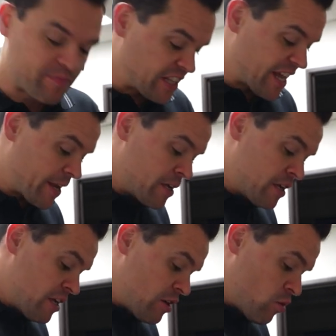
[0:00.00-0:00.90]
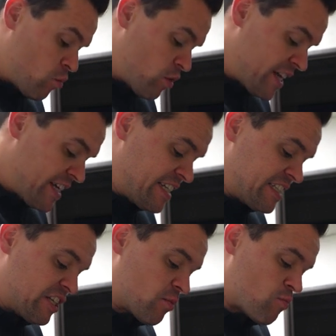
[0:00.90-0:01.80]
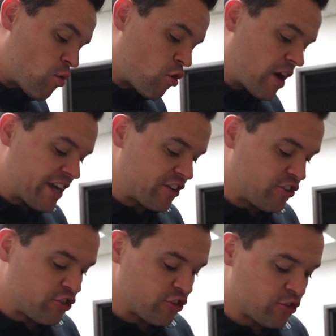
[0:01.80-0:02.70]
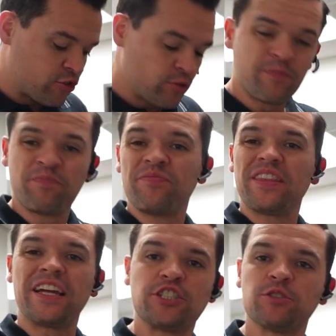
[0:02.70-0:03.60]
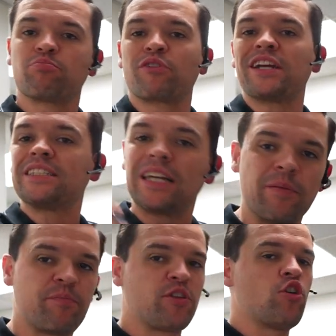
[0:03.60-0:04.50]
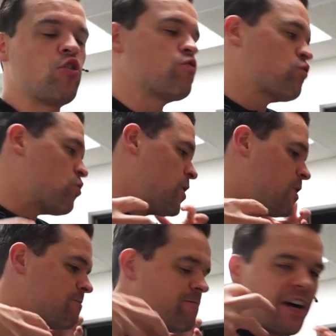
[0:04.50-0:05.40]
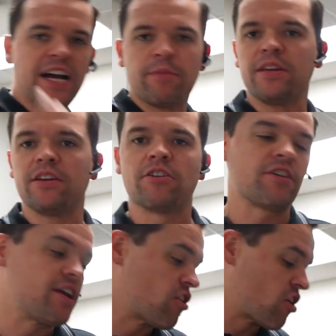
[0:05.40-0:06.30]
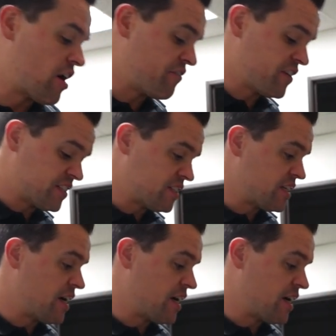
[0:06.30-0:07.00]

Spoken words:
Like, what is there more I can do that just brings up the overall vibe here in our office?